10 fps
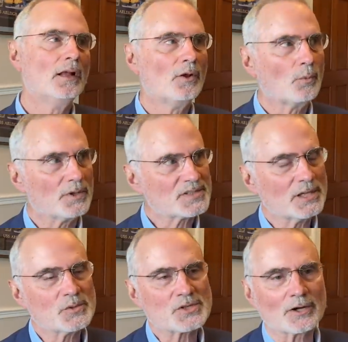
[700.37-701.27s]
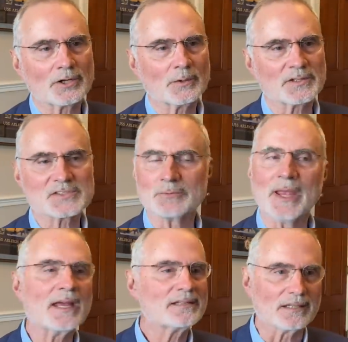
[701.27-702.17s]
was he was arguing
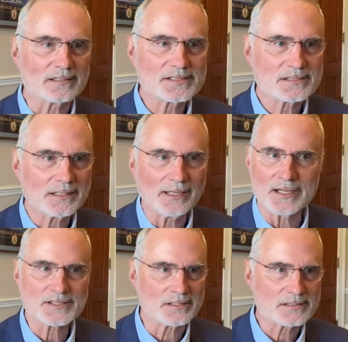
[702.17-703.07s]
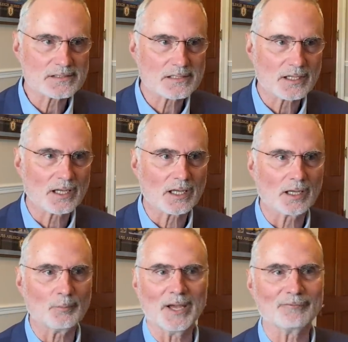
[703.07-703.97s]
semantics, in essence,
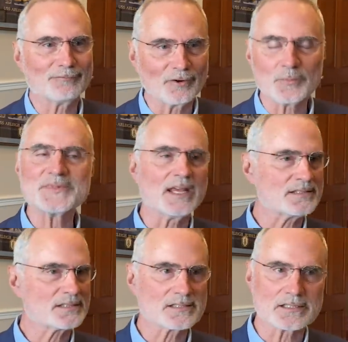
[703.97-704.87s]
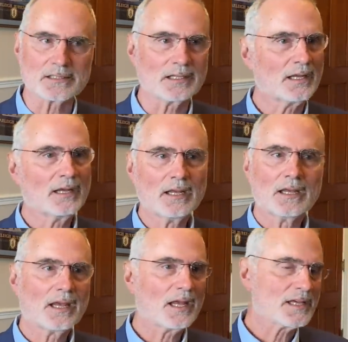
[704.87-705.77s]
about verb tenses, and
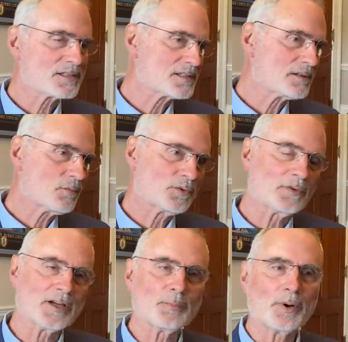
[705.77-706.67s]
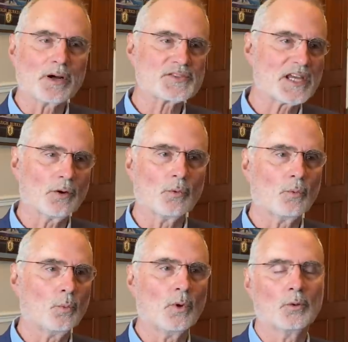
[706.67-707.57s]
as we're trying to parse out
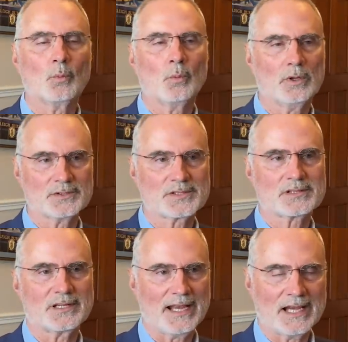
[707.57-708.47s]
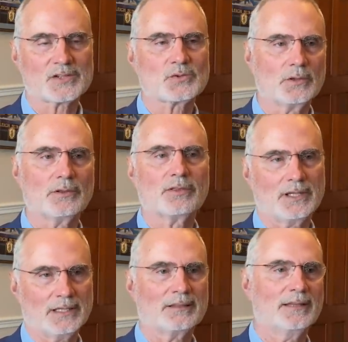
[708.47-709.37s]
what was the actual
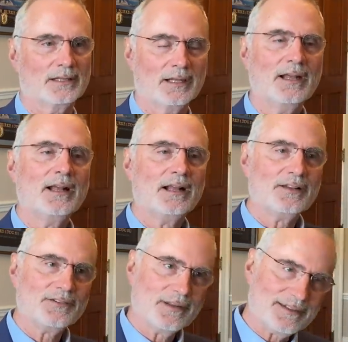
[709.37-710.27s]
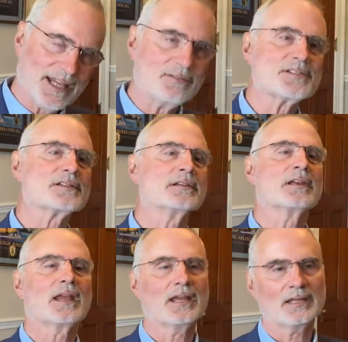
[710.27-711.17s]
thing that
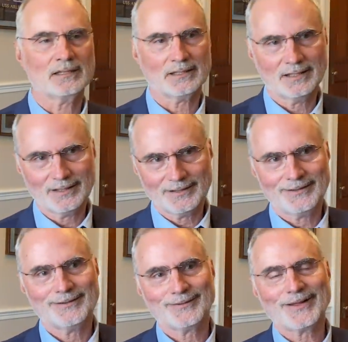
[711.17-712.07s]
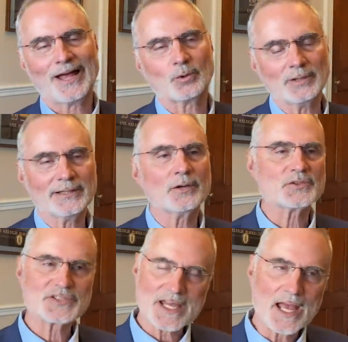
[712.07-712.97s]
Davidson and Aquilino
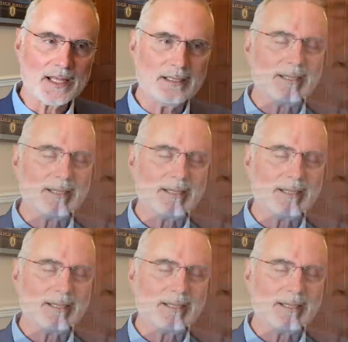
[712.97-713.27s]
said,